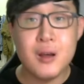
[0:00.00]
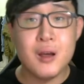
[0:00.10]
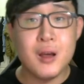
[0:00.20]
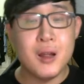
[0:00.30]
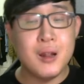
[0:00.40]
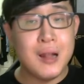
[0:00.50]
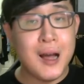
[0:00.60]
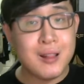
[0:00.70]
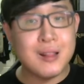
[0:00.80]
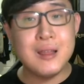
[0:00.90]
And
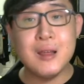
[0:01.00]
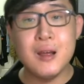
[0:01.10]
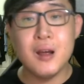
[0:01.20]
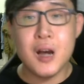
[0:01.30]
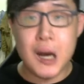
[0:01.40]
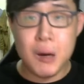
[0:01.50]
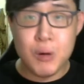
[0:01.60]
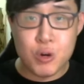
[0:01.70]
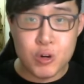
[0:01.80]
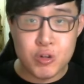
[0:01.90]
lastly, I
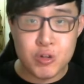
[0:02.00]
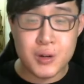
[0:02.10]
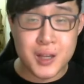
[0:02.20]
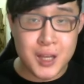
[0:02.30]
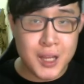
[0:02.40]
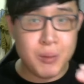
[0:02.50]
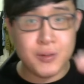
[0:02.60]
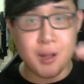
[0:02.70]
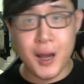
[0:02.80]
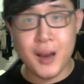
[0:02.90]
will go through the tip
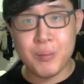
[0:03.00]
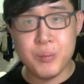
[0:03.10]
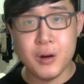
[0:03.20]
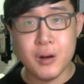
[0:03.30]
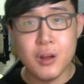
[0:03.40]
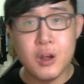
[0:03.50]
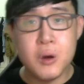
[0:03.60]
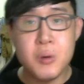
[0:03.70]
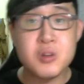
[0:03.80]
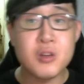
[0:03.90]
of the iceberg,
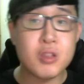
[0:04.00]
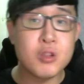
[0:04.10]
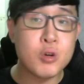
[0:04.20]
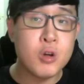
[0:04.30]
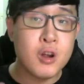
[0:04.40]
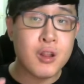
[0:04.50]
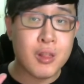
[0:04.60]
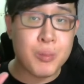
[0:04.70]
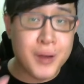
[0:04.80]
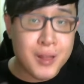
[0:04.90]
which is to
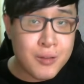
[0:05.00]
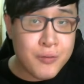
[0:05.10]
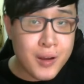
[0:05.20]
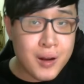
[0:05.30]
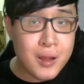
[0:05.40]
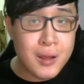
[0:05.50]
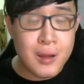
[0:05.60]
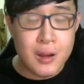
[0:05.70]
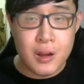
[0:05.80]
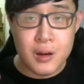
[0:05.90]
specifically
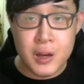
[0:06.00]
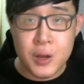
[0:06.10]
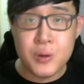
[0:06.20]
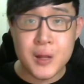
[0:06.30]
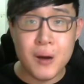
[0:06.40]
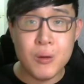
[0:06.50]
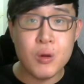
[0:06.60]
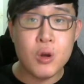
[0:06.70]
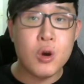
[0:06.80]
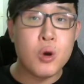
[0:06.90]
nail down
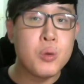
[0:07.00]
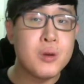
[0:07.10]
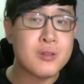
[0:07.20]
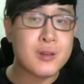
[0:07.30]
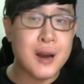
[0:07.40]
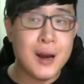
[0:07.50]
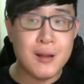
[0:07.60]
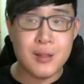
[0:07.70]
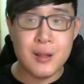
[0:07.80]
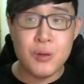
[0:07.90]
which
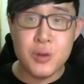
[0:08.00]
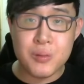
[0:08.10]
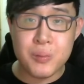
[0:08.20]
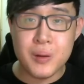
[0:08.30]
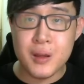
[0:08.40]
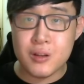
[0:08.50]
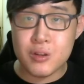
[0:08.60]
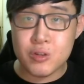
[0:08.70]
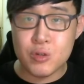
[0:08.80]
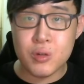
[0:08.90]
cards and which player to
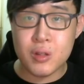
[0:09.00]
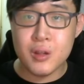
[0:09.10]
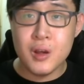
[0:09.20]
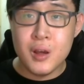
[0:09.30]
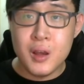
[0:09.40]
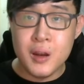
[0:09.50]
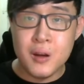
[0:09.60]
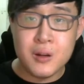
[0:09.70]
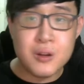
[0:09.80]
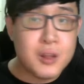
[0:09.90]
choose in
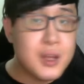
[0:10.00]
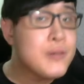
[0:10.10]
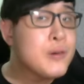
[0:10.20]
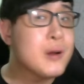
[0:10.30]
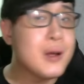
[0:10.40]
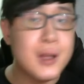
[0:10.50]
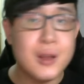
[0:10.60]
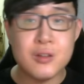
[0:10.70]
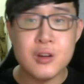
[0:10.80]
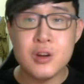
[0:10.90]
order to give you the
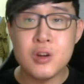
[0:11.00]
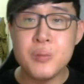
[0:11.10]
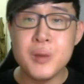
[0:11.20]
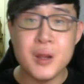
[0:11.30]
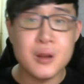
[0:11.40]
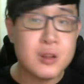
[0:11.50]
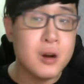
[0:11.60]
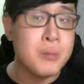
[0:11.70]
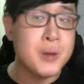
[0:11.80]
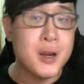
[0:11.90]
edge to be in the
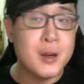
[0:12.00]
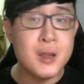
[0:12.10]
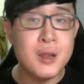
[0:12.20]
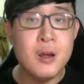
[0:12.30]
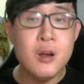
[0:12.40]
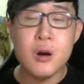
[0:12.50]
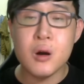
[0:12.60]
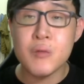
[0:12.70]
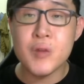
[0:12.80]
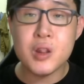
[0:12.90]
top 90
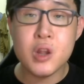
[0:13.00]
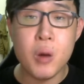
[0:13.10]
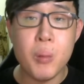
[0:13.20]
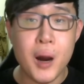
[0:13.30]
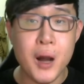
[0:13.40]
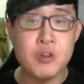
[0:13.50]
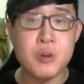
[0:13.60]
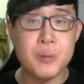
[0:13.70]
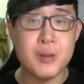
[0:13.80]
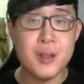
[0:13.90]
or even top
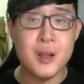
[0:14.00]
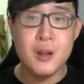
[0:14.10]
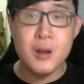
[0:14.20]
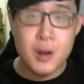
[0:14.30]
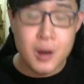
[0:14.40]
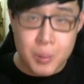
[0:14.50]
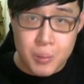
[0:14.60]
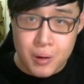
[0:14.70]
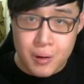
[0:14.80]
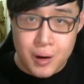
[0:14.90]
100%
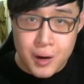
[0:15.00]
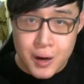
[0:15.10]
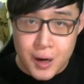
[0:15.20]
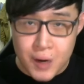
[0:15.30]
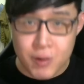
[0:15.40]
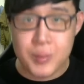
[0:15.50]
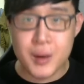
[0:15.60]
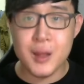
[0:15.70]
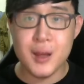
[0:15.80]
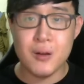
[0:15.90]
among
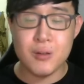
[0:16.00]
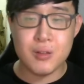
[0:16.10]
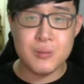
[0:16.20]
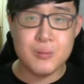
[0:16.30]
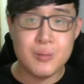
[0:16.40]
everybody else.